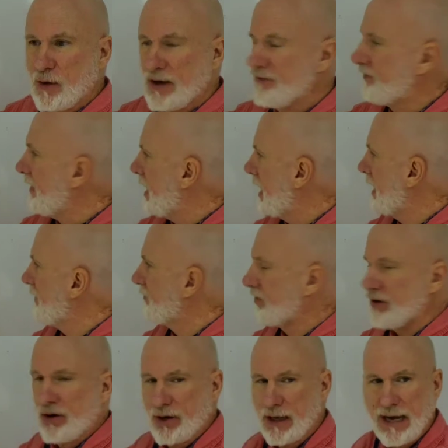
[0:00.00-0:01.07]
25,
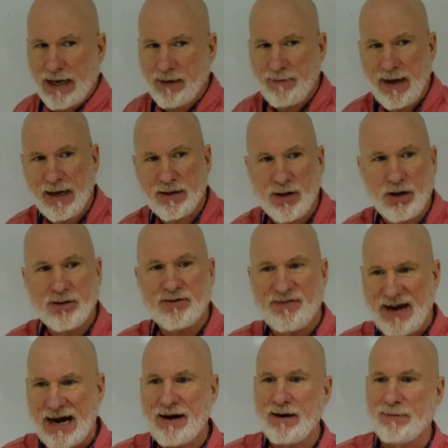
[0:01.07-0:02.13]
30. I can make those
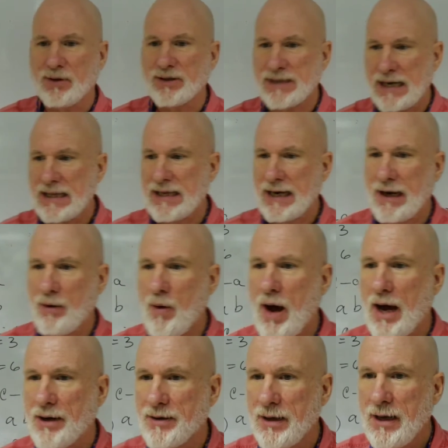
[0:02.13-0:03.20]
variables anything I
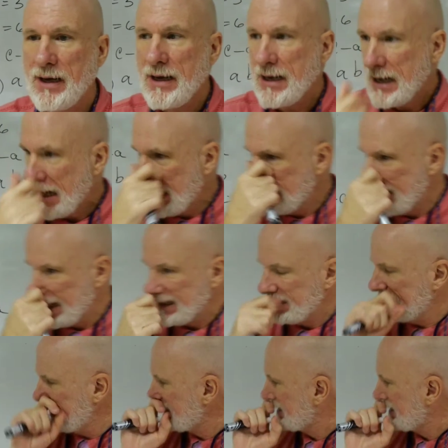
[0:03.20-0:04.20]
want. And then